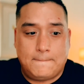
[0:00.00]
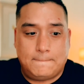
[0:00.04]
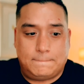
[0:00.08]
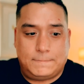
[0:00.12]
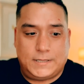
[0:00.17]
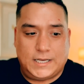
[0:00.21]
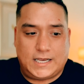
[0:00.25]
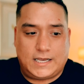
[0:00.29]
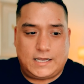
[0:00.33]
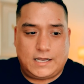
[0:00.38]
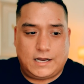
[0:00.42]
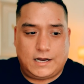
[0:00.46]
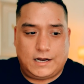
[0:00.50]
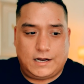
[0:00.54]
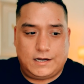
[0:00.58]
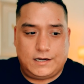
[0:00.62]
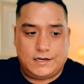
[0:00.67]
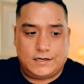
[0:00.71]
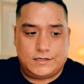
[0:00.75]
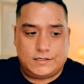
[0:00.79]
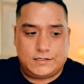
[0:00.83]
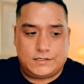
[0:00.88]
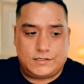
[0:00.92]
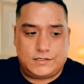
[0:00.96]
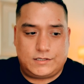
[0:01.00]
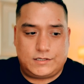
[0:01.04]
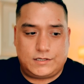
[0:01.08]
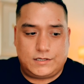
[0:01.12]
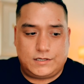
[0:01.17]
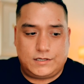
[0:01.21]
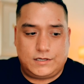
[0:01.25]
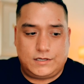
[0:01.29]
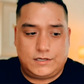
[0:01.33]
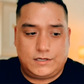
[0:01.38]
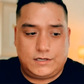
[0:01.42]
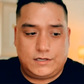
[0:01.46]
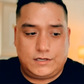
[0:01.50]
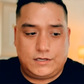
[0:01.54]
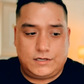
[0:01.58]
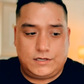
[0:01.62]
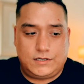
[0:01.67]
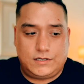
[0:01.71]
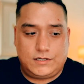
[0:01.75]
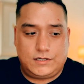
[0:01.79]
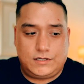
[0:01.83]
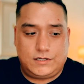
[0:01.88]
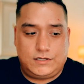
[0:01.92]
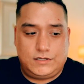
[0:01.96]
because
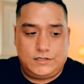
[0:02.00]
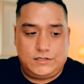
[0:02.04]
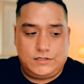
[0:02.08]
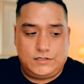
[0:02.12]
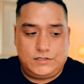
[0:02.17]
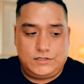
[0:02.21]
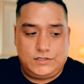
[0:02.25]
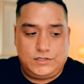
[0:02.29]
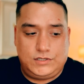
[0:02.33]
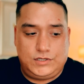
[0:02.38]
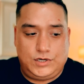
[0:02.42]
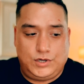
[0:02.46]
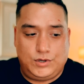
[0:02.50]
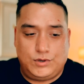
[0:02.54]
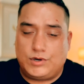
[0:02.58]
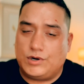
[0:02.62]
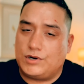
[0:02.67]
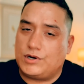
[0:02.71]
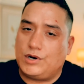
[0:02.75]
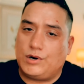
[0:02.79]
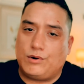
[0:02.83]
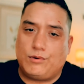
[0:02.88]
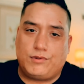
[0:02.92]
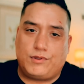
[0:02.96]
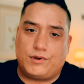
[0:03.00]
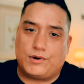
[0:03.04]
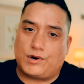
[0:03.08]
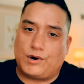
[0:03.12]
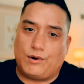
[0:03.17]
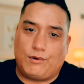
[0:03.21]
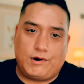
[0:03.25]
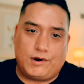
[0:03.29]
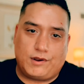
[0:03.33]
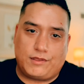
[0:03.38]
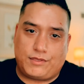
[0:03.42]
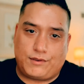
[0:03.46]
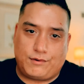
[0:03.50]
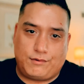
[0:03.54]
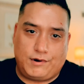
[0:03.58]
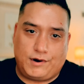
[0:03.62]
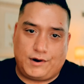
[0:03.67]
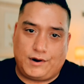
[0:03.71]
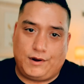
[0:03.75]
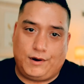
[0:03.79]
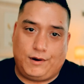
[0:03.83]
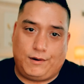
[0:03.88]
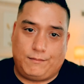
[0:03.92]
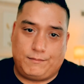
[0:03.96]
you don't know what they're going through
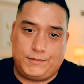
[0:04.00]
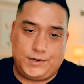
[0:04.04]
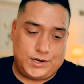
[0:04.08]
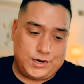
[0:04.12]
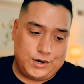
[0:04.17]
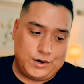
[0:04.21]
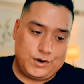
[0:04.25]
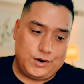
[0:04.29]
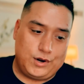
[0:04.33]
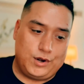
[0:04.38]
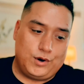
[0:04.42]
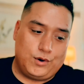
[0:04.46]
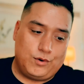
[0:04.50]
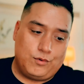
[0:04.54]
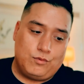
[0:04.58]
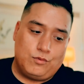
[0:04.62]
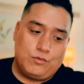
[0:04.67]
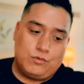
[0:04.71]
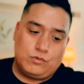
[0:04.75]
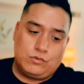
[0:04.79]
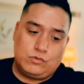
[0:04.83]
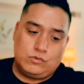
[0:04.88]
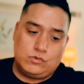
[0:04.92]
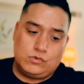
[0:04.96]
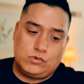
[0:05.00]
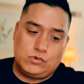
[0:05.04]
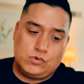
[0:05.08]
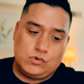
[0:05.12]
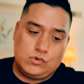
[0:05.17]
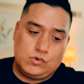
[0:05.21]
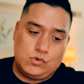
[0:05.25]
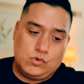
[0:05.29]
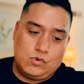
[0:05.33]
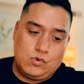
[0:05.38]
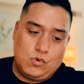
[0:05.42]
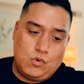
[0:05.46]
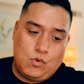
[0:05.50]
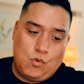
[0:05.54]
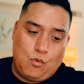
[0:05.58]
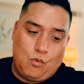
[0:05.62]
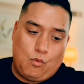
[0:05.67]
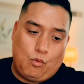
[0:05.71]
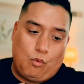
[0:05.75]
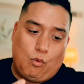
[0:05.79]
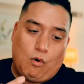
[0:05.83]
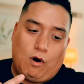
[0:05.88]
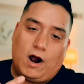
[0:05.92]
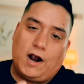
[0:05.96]
at home. You don't know
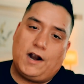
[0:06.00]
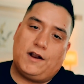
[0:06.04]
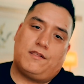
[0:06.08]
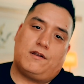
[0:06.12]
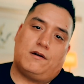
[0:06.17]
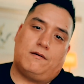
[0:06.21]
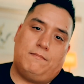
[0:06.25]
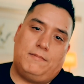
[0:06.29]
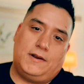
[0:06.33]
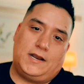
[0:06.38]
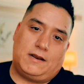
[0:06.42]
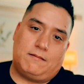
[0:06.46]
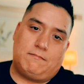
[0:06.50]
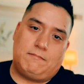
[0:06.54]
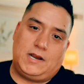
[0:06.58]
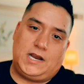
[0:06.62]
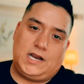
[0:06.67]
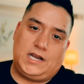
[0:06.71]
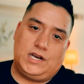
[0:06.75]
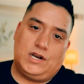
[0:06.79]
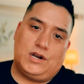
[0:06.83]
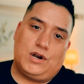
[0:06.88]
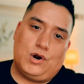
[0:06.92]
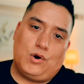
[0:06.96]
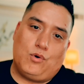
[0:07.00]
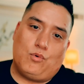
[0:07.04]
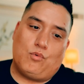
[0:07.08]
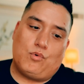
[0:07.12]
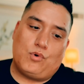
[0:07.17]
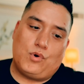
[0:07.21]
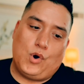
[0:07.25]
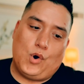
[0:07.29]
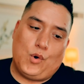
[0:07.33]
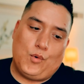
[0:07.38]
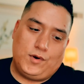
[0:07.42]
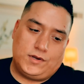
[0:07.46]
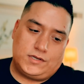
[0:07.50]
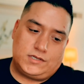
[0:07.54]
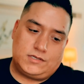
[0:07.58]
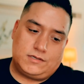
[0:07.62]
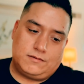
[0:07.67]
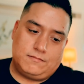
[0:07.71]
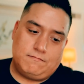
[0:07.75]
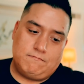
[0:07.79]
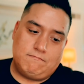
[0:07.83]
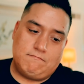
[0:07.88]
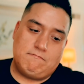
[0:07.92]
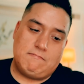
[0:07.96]
why they're being mean. You don't know what's
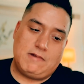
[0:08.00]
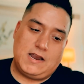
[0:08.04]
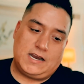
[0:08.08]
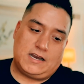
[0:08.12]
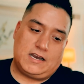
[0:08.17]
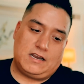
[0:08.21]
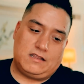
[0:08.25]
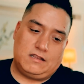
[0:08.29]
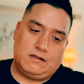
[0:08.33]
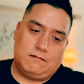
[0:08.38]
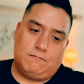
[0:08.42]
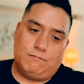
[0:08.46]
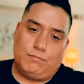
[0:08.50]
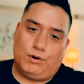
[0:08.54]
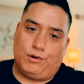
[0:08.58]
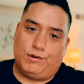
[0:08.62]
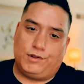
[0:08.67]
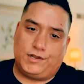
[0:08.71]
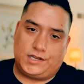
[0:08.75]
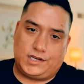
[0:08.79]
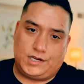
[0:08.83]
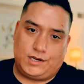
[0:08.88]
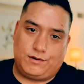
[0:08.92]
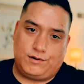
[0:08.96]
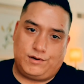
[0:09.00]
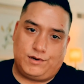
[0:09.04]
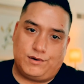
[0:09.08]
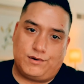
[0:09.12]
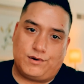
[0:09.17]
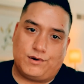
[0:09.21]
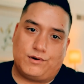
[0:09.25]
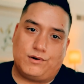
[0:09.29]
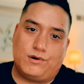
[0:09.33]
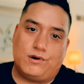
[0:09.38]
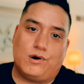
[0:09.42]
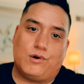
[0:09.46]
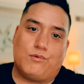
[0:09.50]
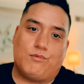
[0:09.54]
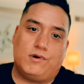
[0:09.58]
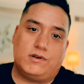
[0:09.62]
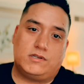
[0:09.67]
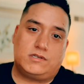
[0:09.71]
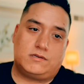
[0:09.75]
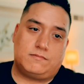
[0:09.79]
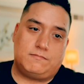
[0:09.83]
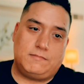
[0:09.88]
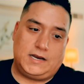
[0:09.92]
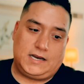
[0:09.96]
making them bully you. You don't know
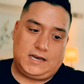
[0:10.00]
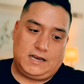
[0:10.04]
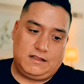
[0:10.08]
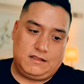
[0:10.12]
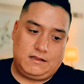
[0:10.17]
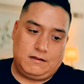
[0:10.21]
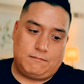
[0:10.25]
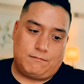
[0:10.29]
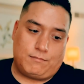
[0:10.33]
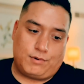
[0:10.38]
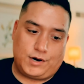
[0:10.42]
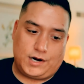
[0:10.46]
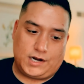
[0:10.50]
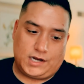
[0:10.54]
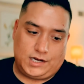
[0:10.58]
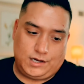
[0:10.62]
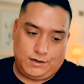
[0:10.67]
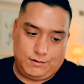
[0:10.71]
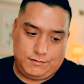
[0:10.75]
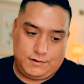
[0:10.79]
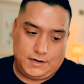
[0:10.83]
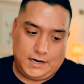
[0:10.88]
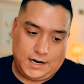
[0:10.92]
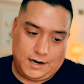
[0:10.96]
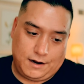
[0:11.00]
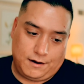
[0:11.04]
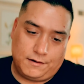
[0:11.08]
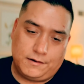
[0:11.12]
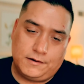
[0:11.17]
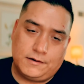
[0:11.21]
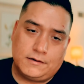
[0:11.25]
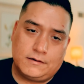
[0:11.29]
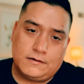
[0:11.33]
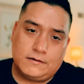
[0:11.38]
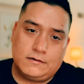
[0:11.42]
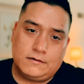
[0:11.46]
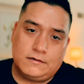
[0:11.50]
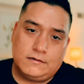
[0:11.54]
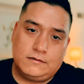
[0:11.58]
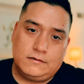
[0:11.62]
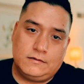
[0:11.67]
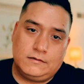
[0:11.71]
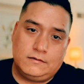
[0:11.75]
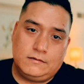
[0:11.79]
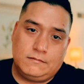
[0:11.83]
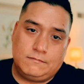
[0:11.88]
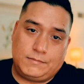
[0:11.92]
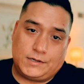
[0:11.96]
what's making them bring you down.
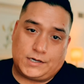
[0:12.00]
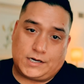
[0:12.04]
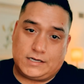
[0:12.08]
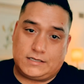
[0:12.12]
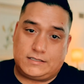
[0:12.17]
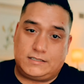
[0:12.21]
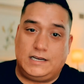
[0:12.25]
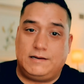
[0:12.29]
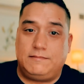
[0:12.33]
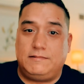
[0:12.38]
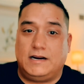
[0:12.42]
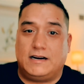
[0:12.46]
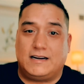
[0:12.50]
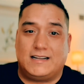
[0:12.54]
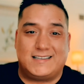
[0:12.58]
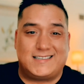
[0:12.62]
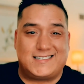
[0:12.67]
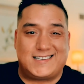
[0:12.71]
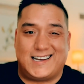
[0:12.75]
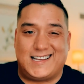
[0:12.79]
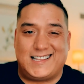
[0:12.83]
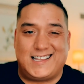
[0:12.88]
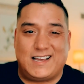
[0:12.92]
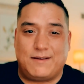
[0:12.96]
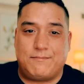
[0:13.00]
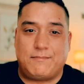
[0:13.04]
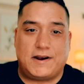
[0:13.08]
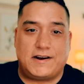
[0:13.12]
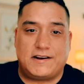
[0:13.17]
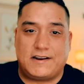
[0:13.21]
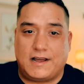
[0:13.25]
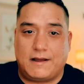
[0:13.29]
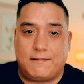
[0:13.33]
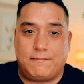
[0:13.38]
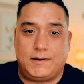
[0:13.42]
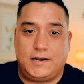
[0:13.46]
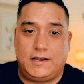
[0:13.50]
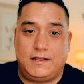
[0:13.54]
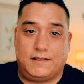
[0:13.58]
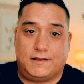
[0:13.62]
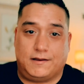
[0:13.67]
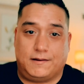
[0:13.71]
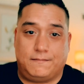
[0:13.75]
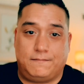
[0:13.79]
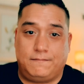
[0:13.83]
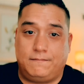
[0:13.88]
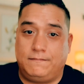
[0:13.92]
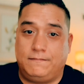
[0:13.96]
Because deep down inside, that might not be
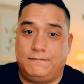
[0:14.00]
them.